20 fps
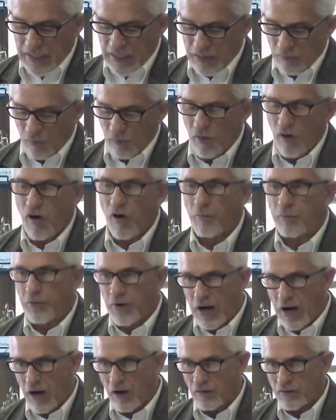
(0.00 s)
And we're all
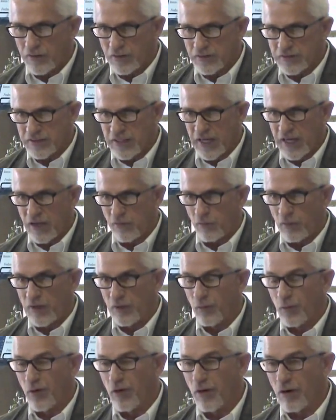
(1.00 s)
proud to say we
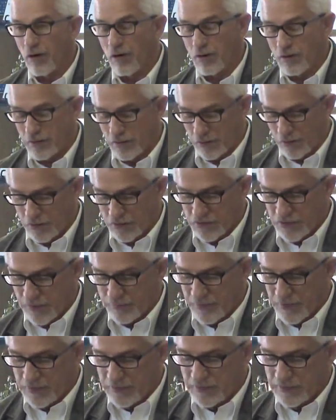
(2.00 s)
were your
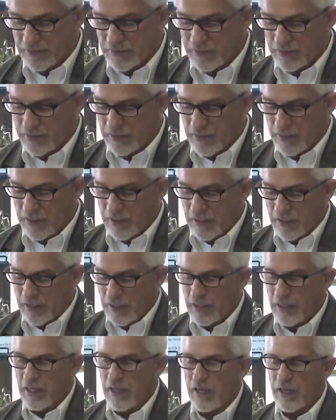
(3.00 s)
gymnasts
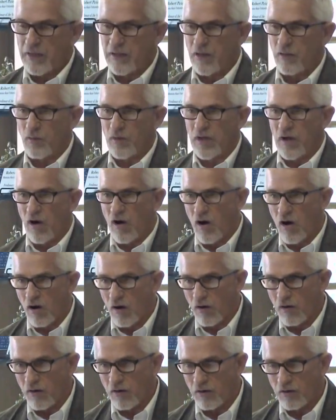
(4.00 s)
and that we
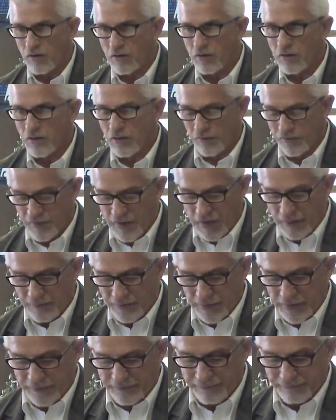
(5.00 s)
are your
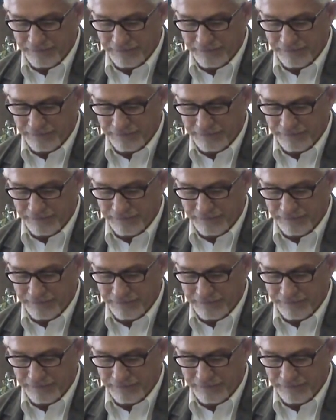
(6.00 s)
family.